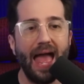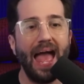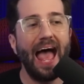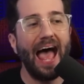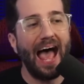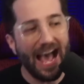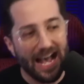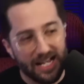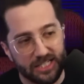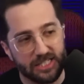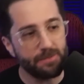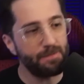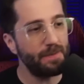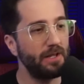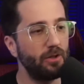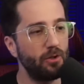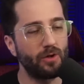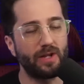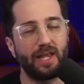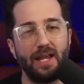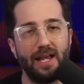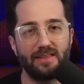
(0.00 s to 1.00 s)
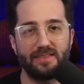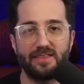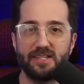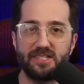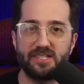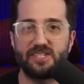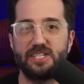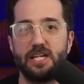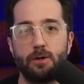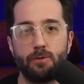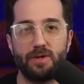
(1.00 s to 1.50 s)
has to be looking at the
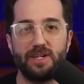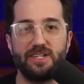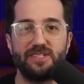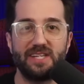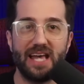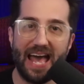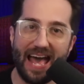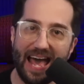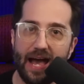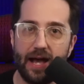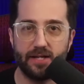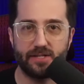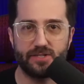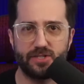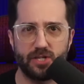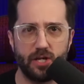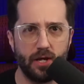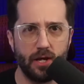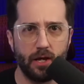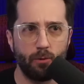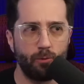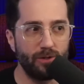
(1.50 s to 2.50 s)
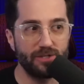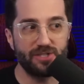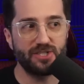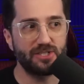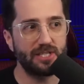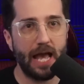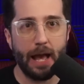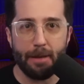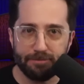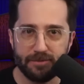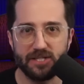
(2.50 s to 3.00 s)
Series S with
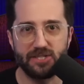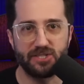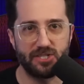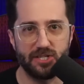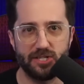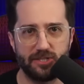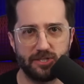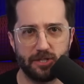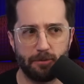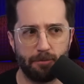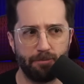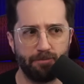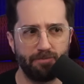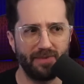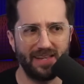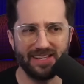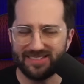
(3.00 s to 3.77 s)
skepticism.